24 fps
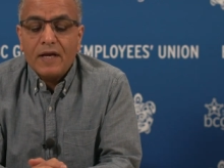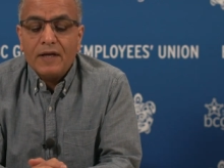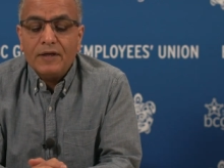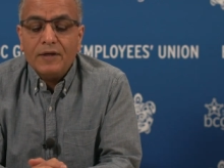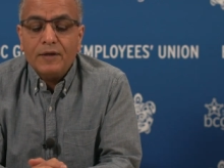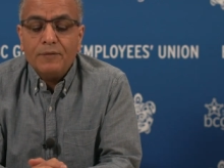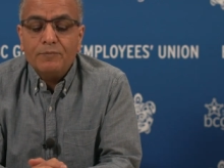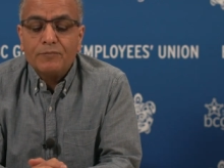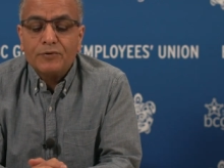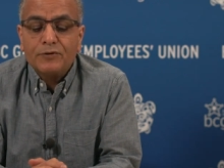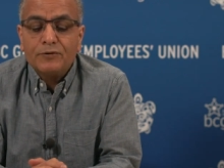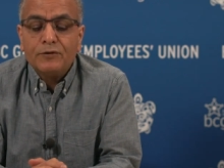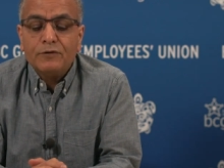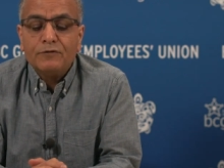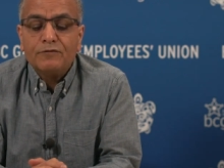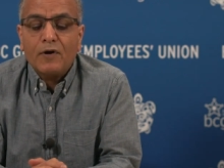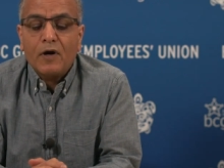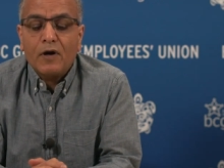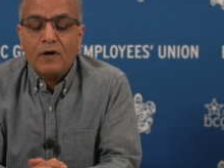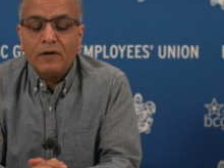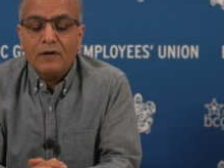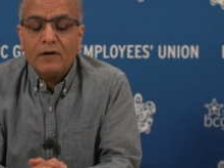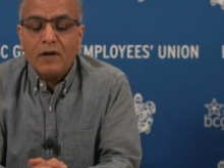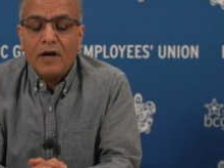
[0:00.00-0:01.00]
and improve
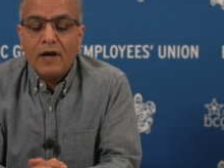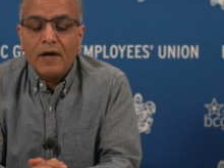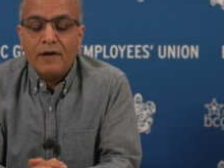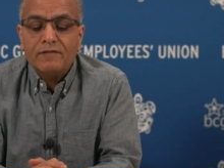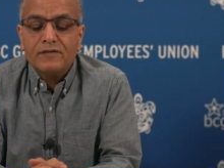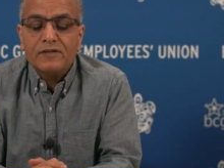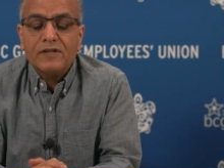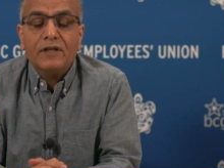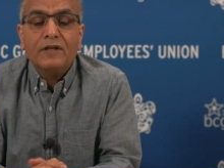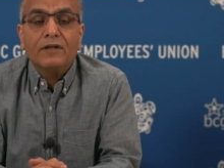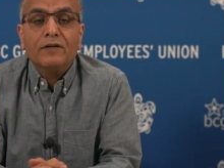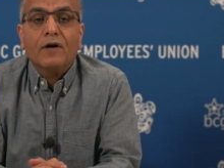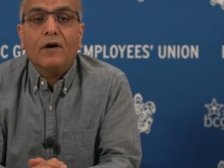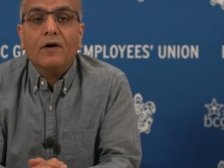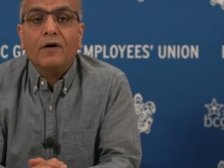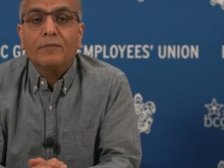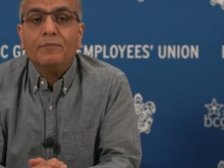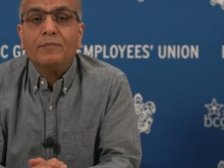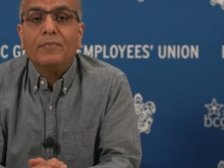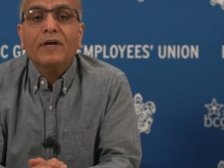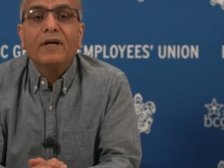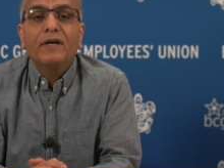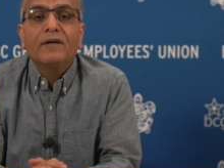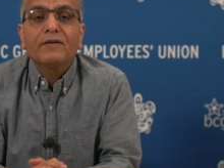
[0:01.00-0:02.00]
our lives in our
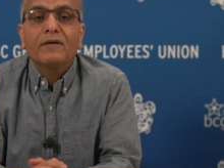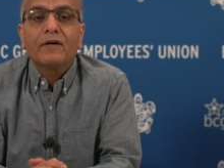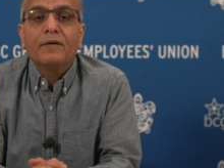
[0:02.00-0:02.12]
bigger